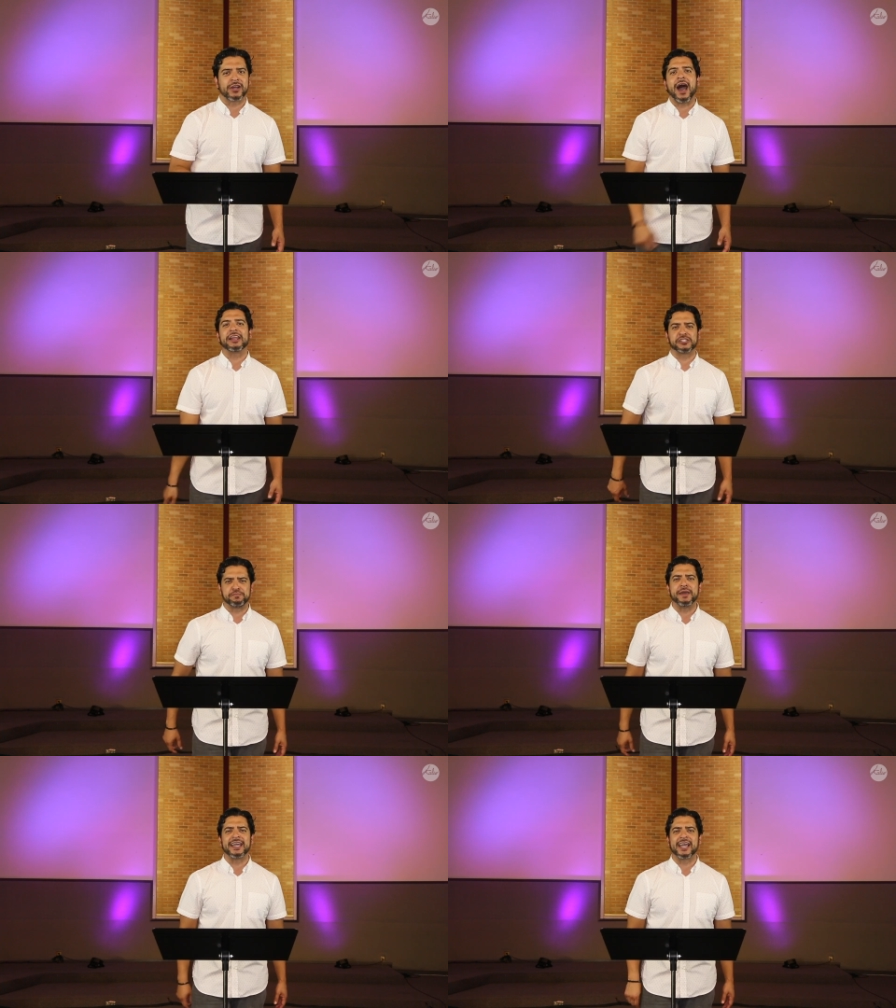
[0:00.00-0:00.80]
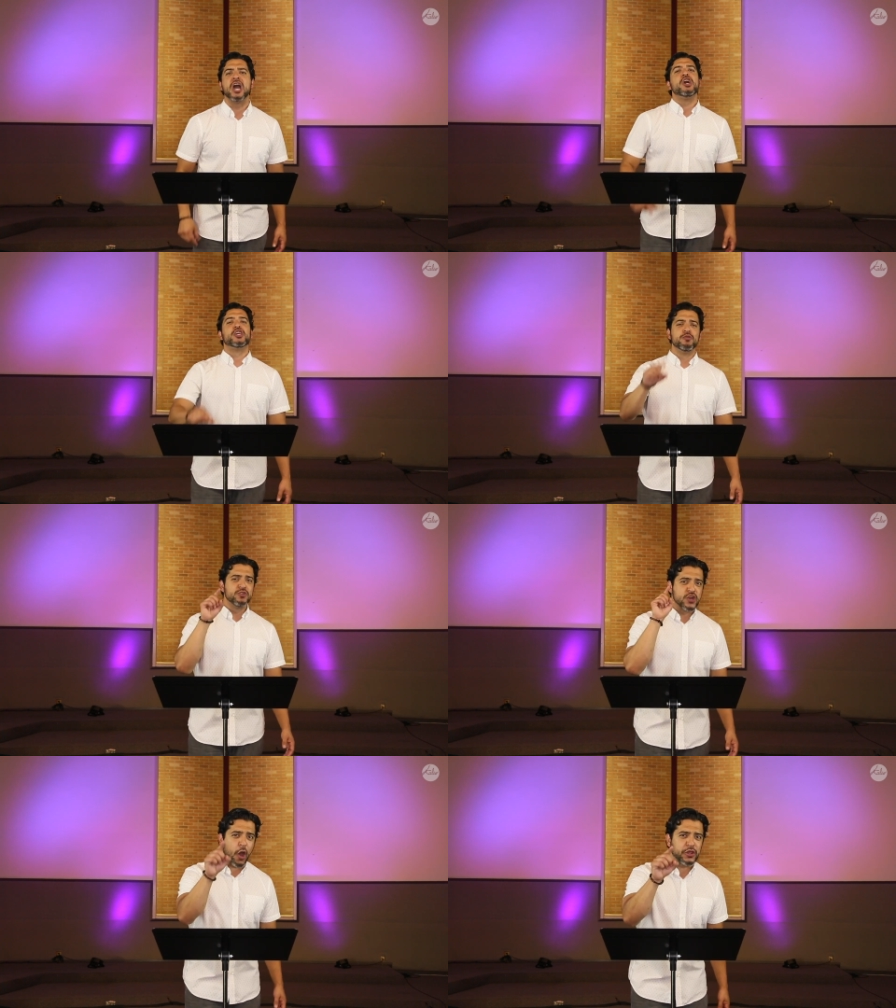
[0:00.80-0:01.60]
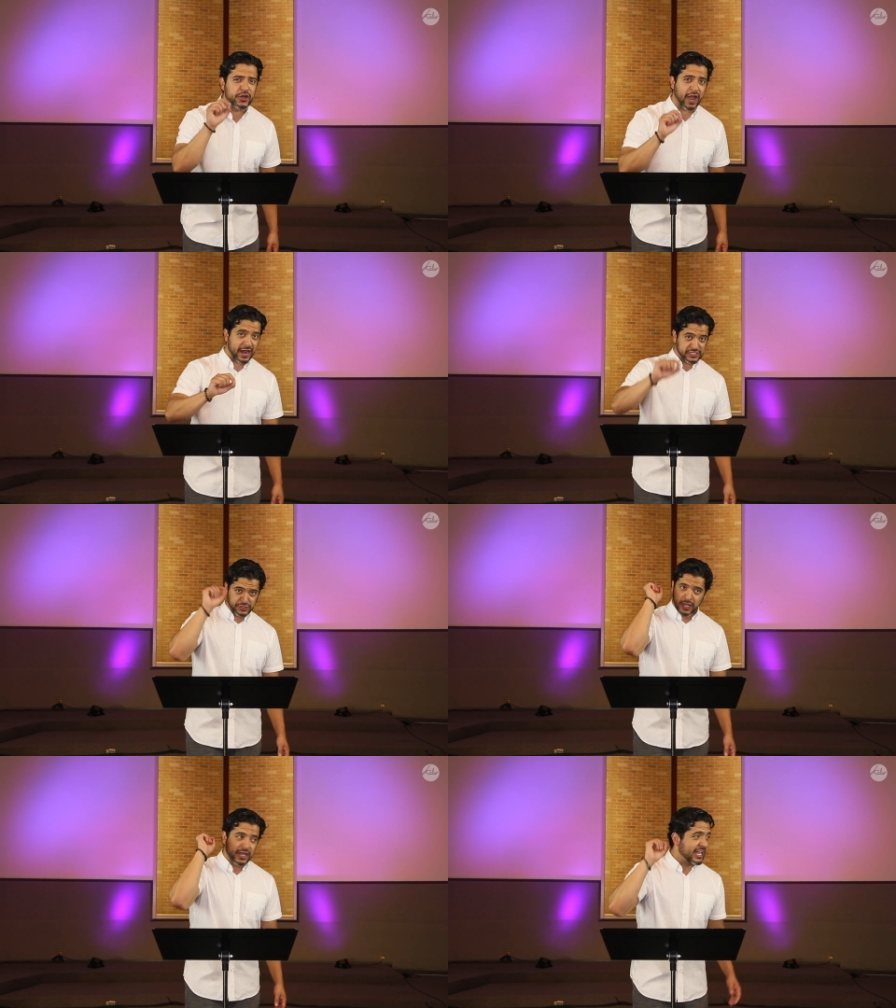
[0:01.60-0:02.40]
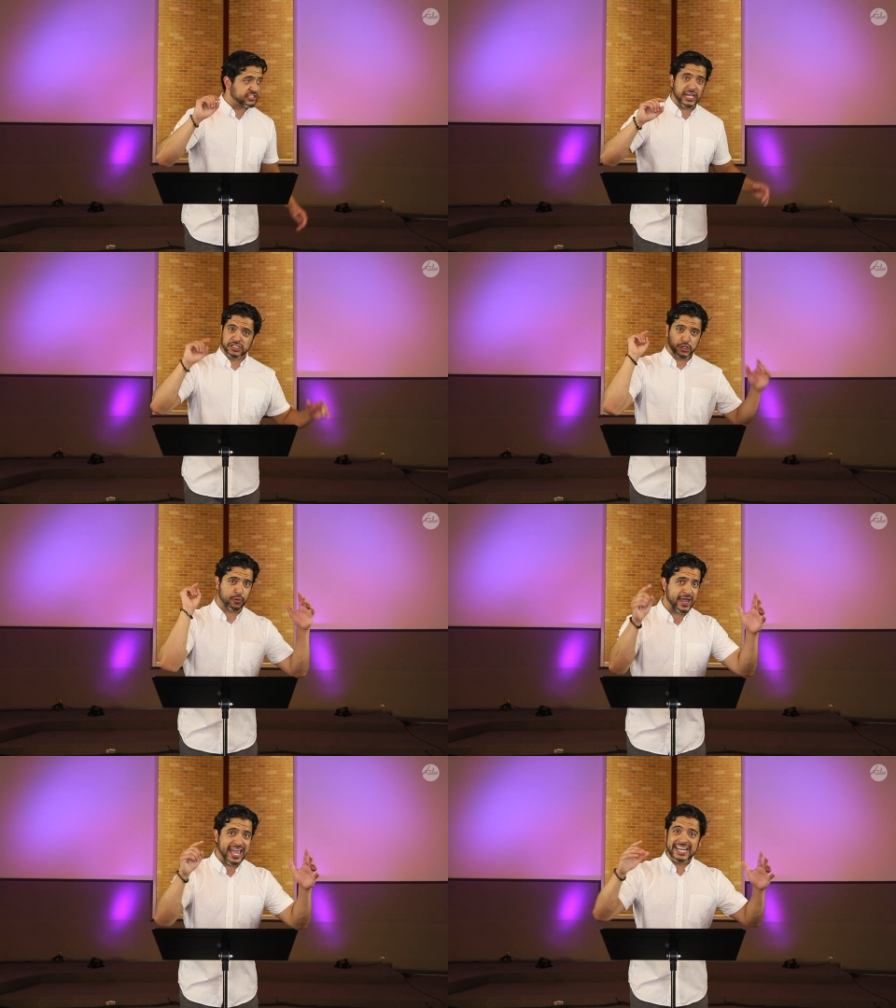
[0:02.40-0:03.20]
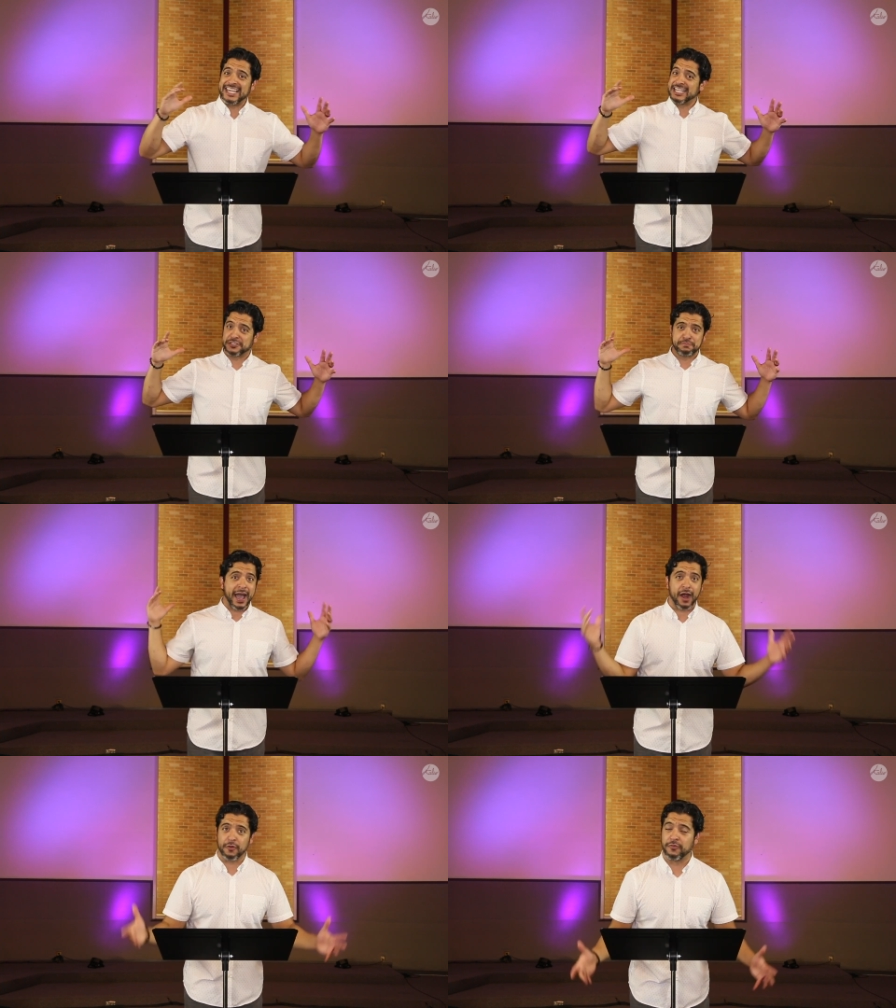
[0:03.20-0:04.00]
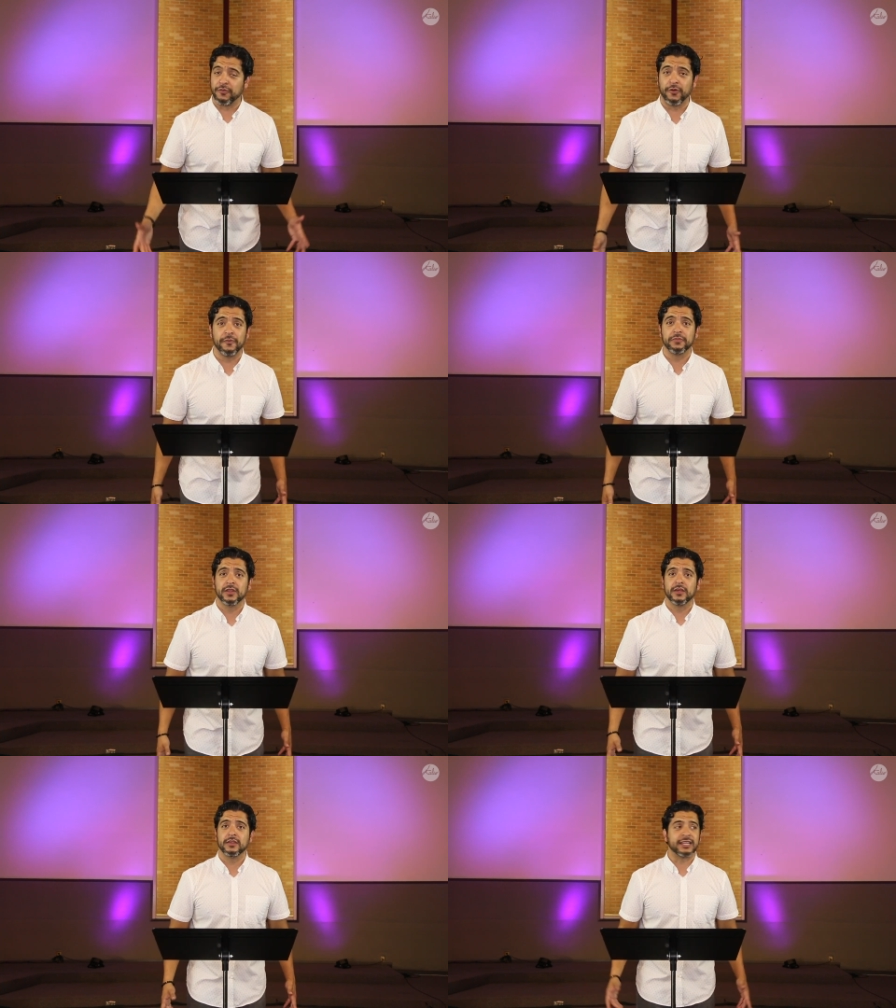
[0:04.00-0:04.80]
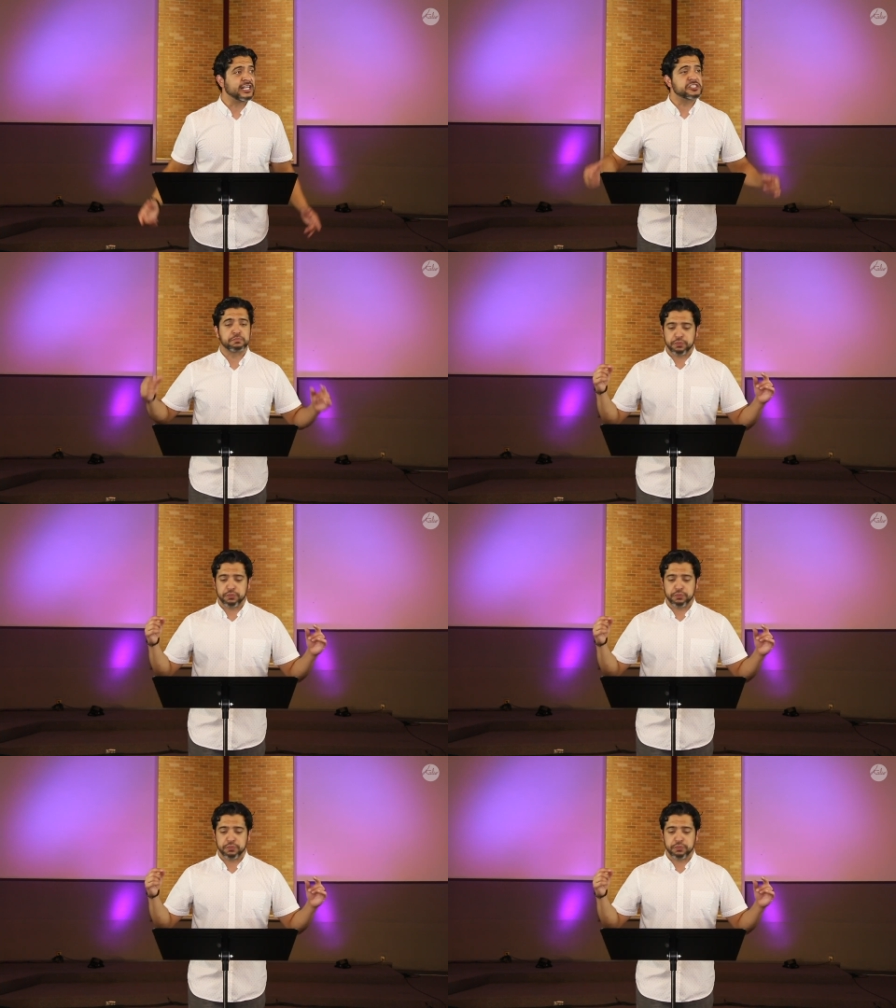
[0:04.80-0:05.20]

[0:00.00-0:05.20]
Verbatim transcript: God is big. You know your God is is, is great and he is powerful, then let's